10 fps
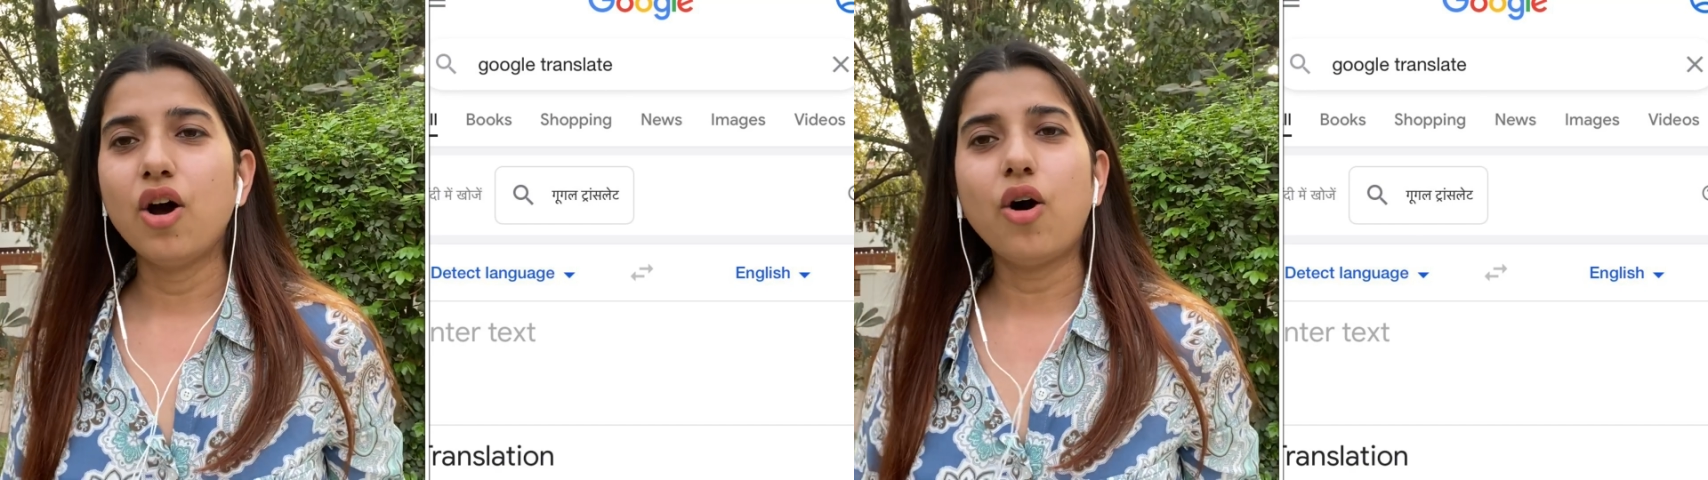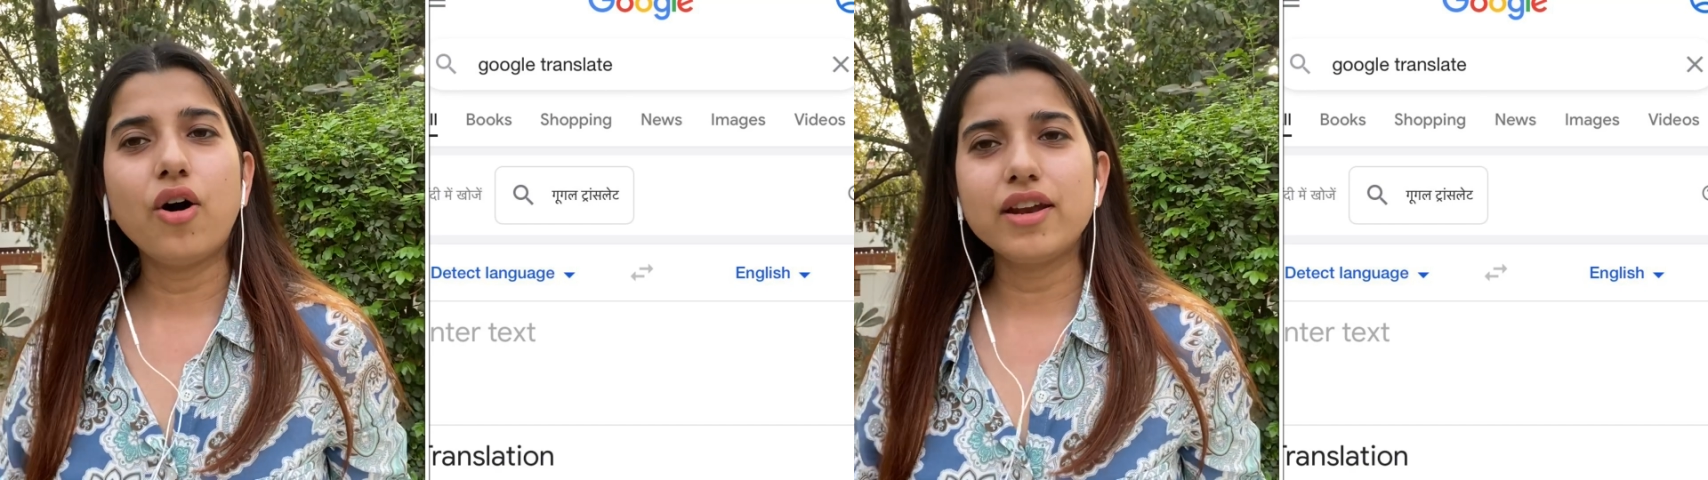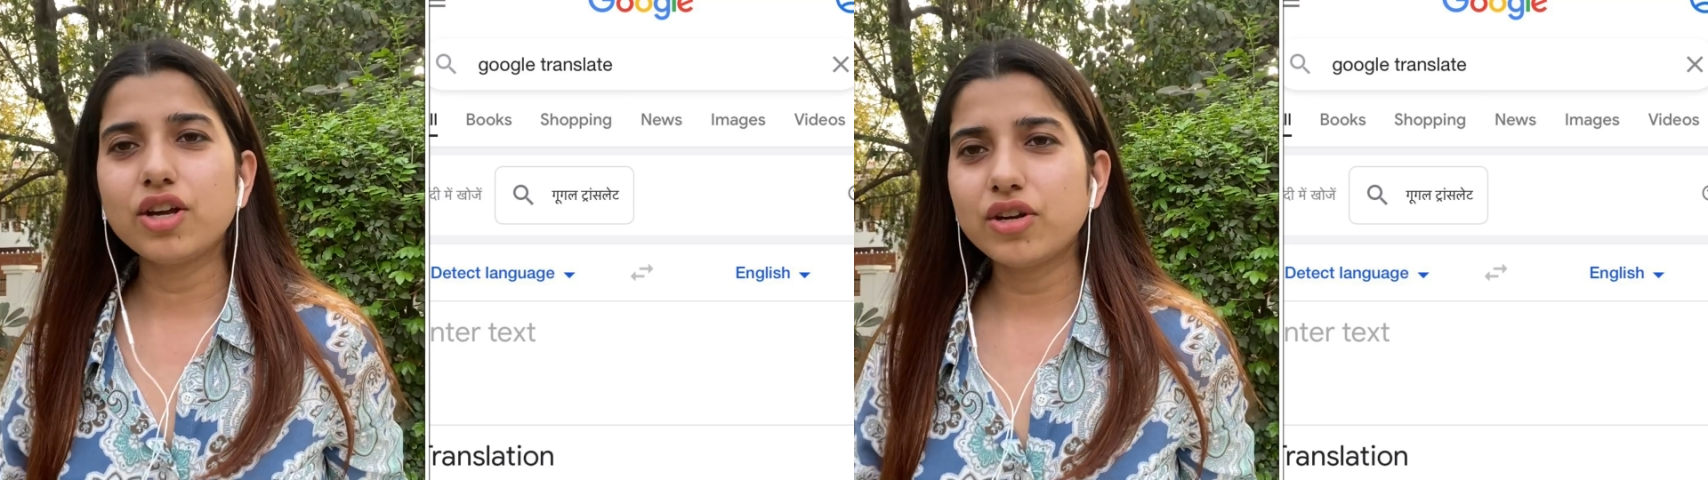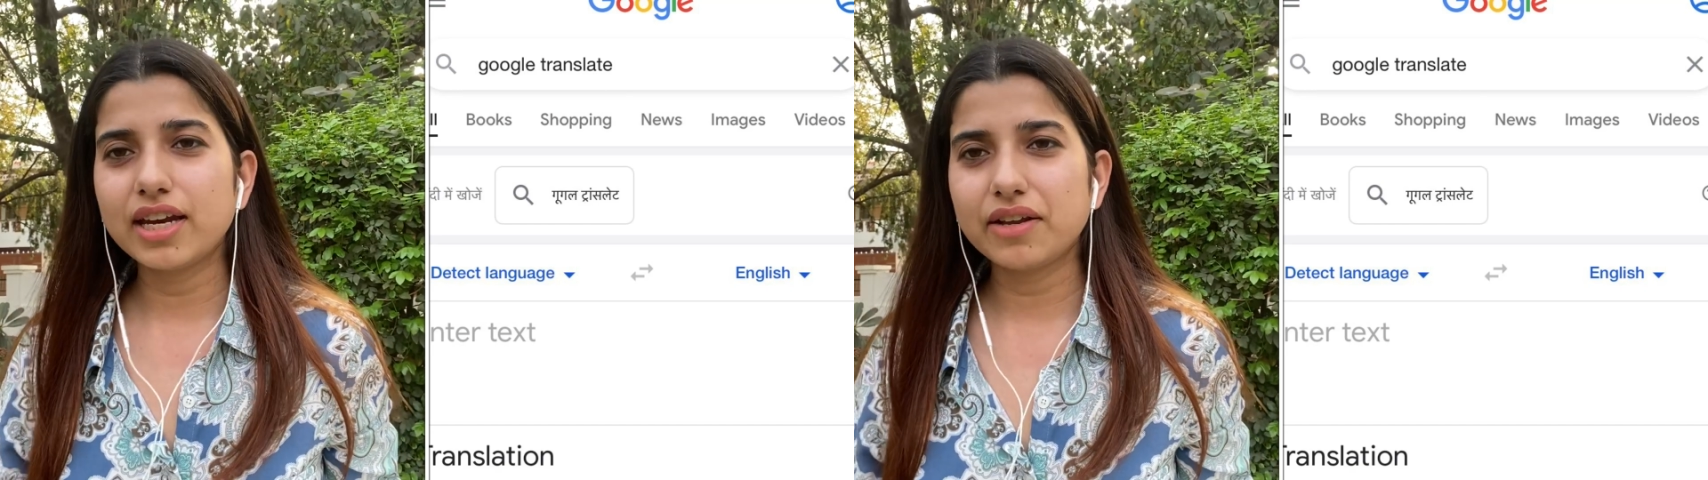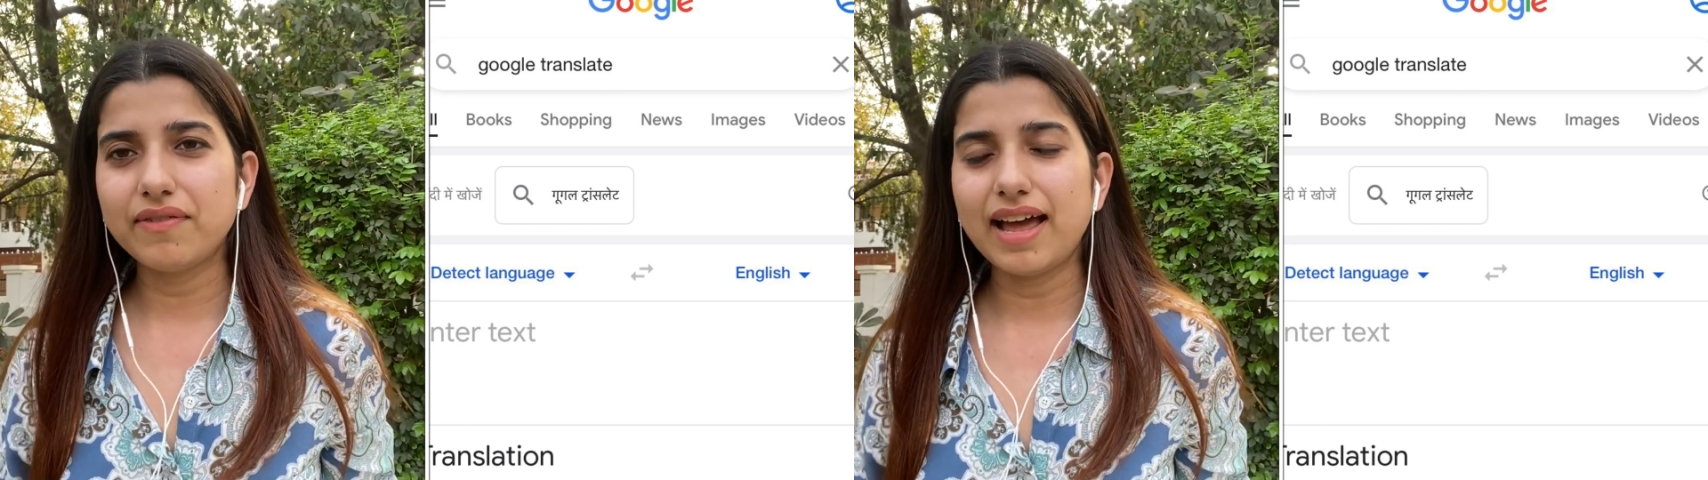or your
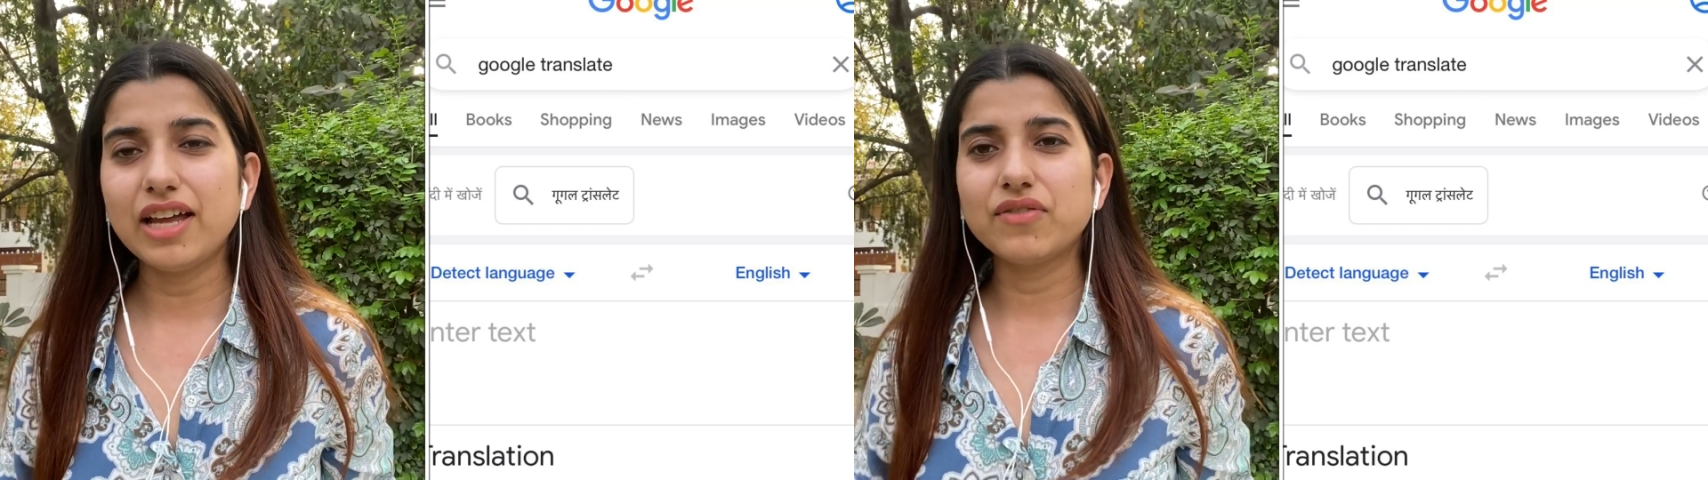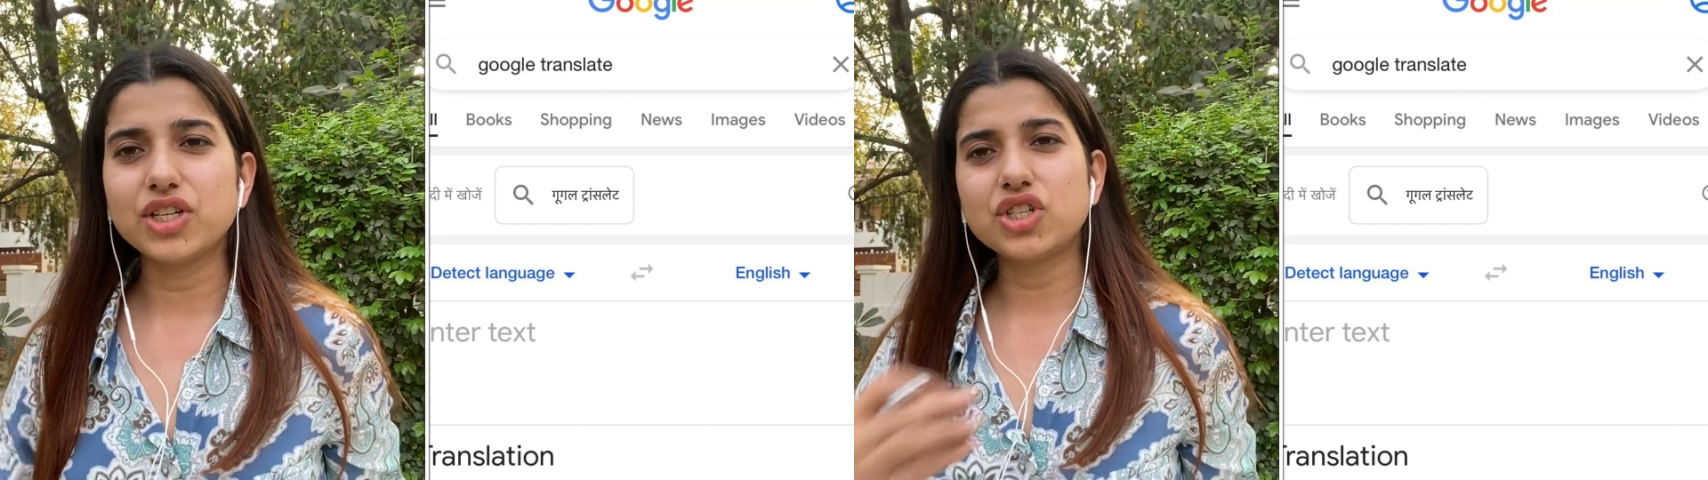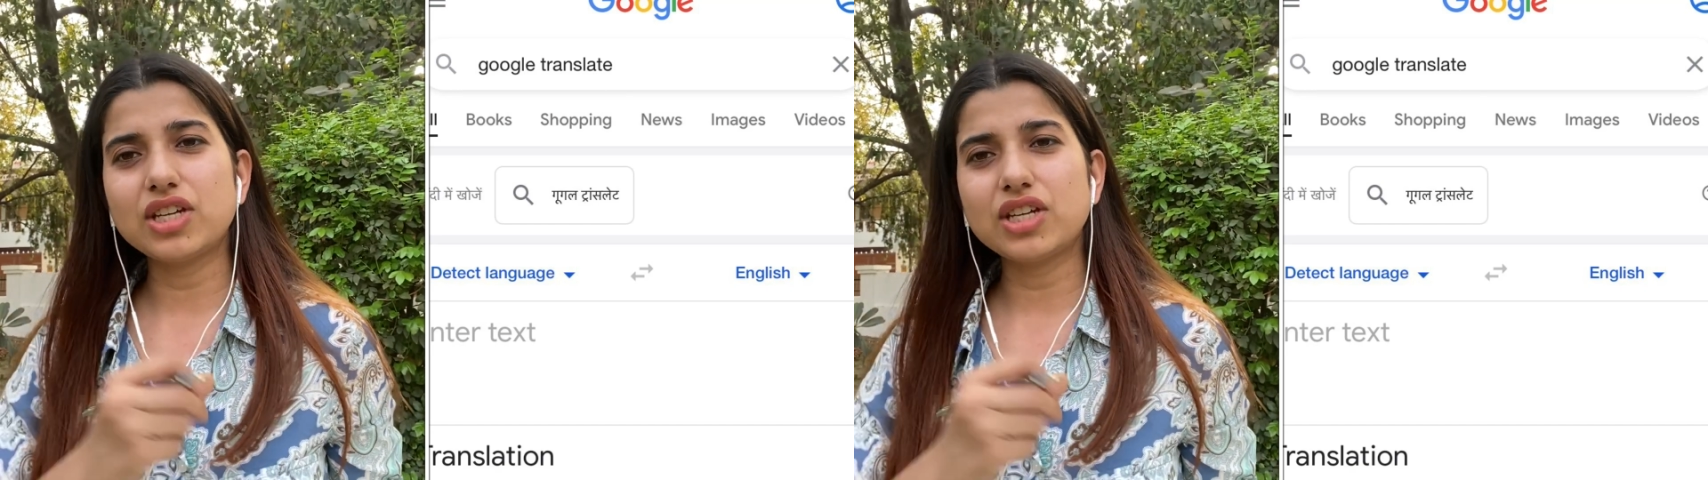native language,